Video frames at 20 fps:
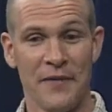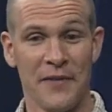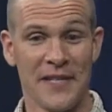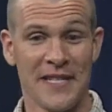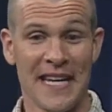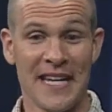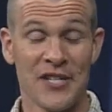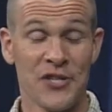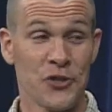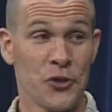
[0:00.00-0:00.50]
If it
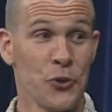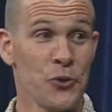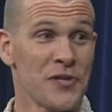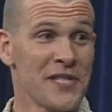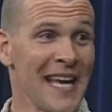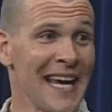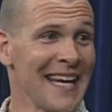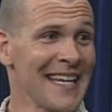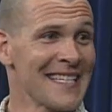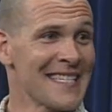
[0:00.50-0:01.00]
takes 2
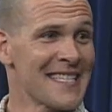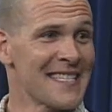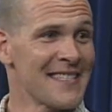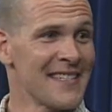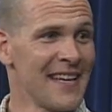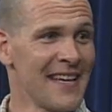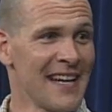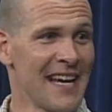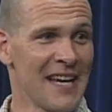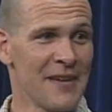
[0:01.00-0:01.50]

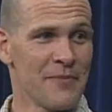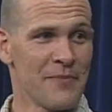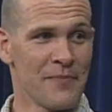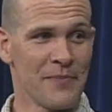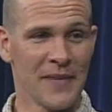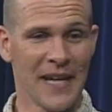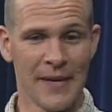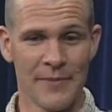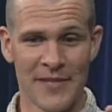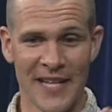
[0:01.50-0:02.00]
seconds and
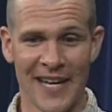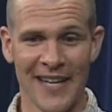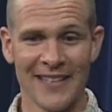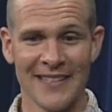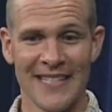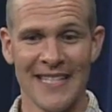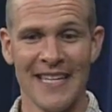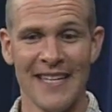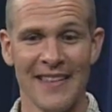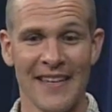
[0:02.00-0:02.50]
I'm
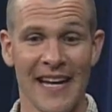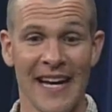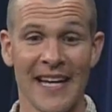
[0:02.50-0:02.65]
dialed in,